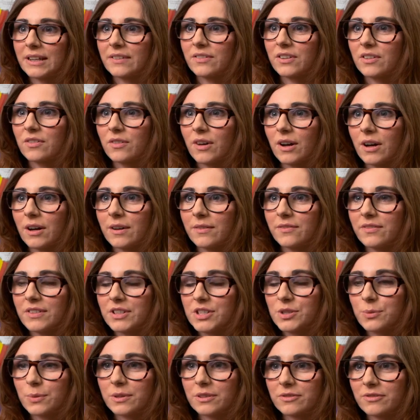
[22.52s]
if you've got a
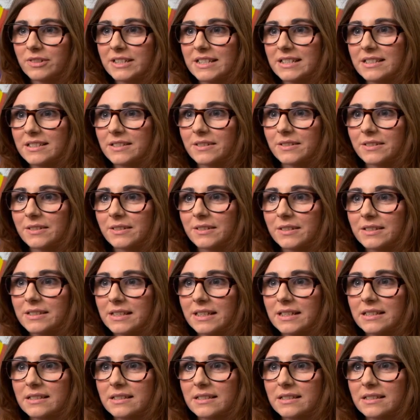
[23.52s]
visual resource,